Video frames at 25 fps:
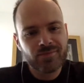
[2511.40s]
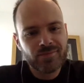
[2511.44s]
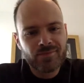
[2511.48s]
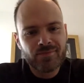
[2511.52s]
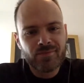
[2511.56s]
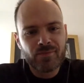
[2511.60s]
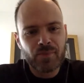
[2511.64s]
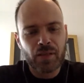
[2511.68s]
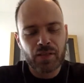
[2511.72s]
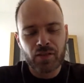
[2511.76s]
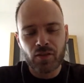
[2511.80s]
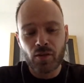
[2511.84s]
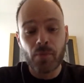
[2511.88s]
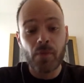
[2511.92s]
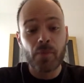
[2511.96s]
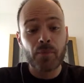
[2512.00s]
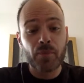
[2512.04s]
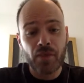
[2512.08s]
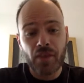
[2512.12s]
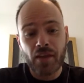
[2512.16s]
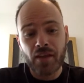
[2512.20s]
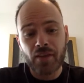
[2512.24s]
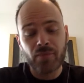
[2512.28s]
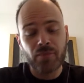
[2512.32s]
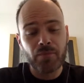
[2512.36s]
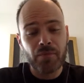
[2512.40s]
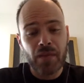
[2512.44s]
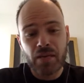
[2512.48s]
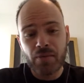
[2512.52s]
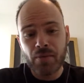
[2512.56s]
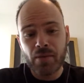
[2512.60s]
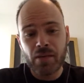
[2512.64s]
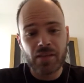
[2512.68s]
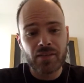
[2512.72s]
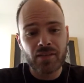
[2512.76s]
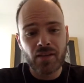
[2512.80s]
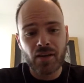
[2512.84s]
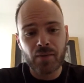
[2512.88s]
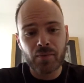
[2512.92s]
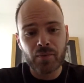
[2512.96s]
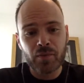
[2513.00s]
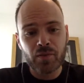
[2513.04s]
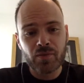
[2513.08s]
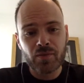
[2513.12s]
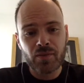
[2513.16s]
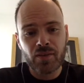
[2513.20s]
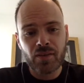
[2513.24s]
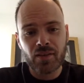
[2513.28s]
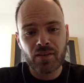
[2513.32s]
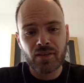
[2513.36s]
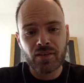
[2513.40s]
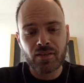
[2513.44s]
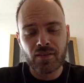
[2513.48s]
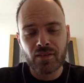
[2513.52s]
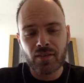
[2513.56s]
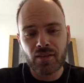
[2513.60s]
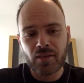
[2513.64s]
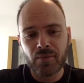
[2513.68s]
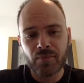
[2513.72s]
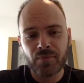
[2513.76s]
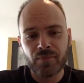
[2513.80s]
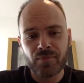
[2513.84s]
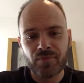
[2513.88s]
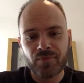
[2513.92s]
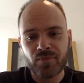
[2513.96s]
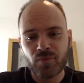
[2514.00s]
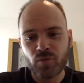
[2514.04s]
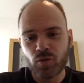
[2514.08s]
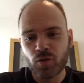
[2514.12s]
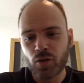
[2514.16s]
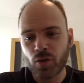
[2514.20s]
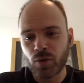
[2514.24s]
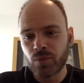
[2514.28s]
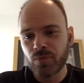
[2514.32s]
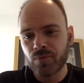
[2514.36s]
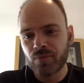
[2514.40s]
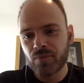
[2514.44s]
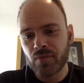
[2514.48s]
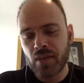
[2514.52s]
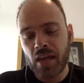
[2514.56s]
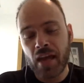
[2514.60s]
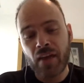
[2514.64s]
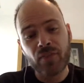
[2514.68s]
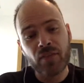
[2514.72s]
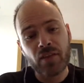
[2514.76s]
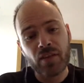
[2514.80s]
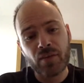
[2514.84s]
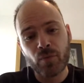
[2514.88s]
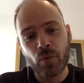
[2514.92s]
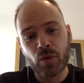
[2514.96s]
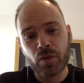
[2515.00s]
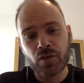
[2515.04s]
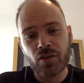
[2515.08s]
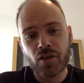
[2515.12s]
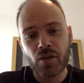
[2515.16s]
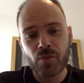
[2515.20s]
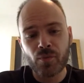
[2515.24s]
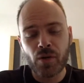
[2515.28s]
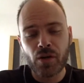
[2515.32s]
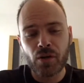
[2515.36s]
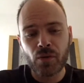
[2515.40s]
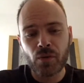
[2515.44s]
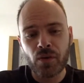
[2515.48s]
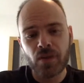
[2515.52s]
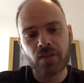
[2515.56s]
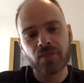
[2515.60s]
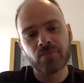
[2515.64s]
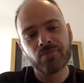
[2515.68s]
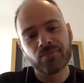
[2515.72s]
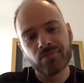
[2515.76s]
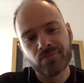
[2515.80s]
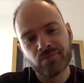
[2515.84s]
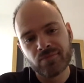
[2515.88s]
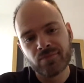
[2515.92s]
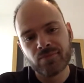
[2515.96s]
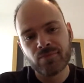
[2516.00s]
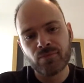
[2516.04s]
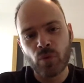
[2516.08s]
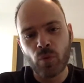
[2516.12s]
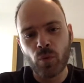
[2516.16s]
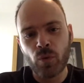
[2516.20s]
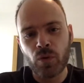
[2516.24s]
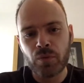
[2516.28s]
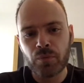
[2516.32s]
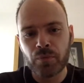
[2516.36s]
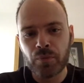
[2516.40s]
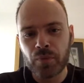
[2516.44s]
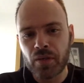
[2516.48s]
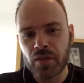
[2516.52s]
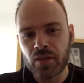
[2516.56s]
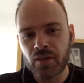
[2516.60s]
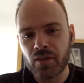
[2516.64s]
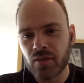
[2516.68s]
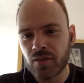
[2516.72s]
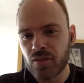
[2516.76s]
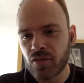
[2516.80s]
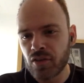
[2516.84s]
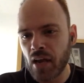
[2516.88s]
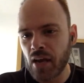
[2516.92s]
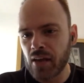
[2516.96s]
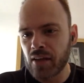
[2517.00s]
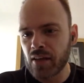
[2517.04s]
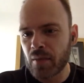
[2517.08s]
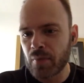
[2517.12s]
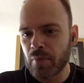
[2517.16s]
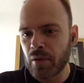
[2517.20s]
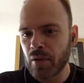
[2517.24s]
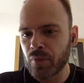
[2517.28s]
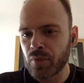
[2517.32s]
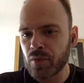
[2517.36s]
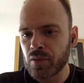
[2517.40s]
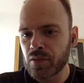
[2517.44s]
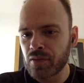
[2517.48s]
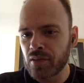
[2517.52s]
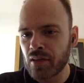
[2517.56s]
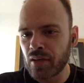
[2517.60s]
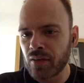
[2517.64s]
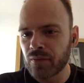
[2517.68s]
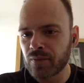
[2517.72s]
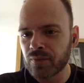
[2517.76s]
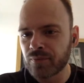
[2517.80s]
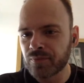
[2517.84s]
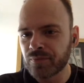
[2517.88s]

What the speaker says: Because I remember that many, many times. And so had the invoice come right away, we wouldn't be chatting about this now.